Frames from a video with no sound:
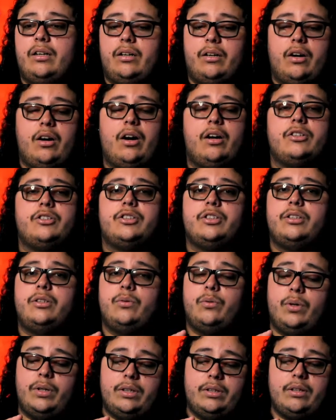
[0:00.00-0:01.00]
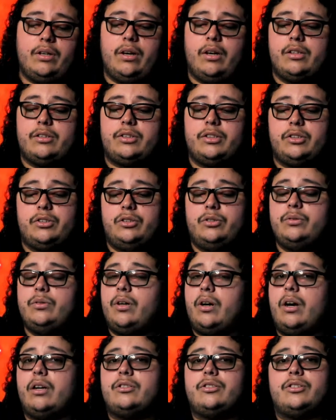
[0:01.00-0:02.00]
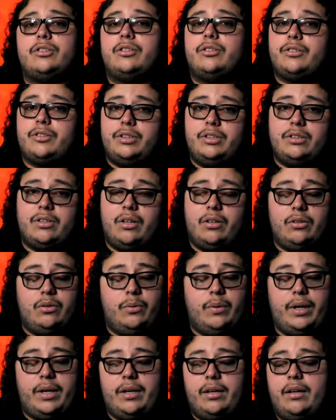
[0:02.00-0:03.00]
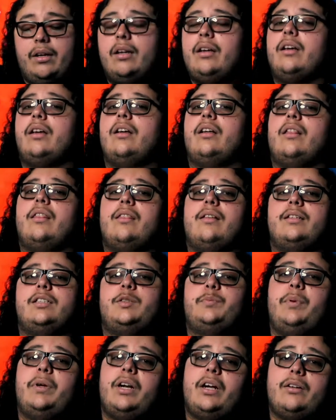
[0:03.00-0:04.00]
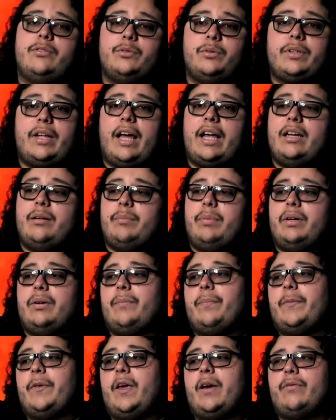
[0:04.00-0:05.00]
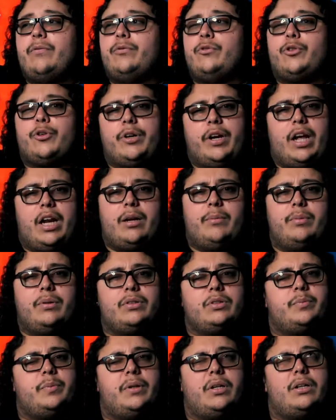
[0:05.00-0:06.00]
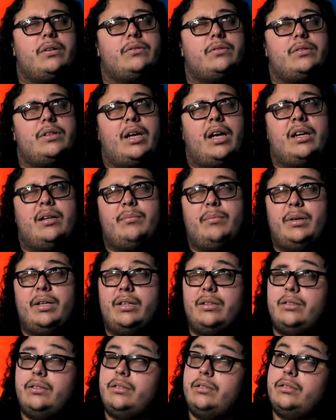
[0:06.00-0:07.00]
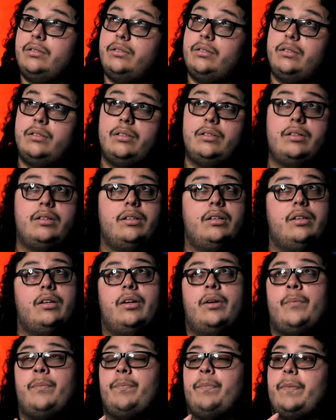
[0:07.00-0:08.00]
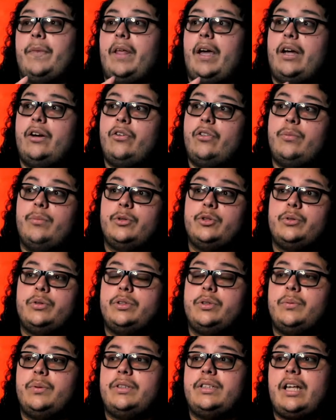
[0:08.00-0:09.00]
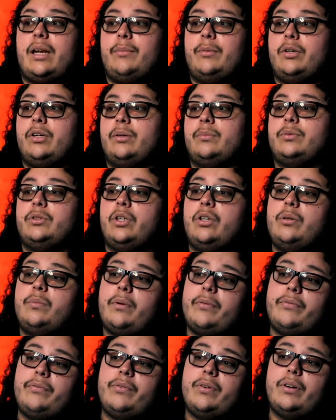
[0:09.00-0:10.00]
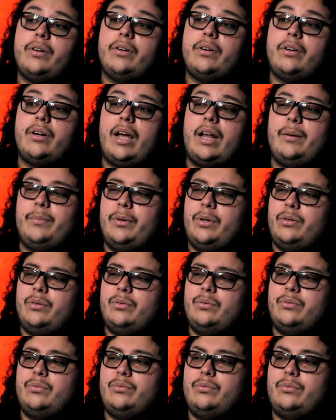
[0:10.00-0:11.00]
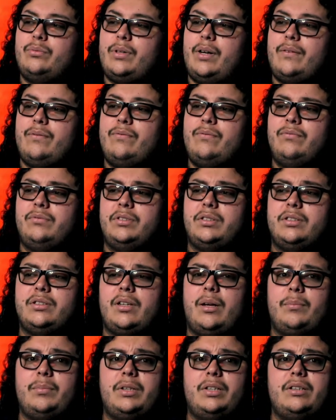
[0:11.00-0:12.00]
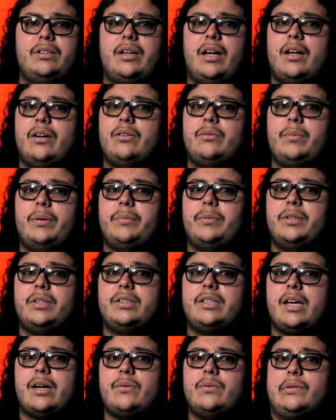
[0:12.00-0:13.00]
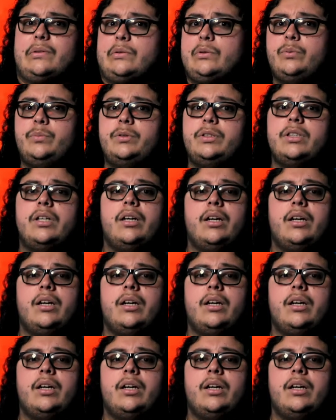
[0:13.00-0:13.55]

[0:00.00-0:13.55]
Conjuring 1, Conjuring 2, Conjuring 3 is on the way. The spin-offs with Annabelle. You have 3 Annabelle spin-offs. Annabelle... I know the most recent one is Annabelle Comes Home. For Annabelle Rev something. I don't remember the second one. Oops.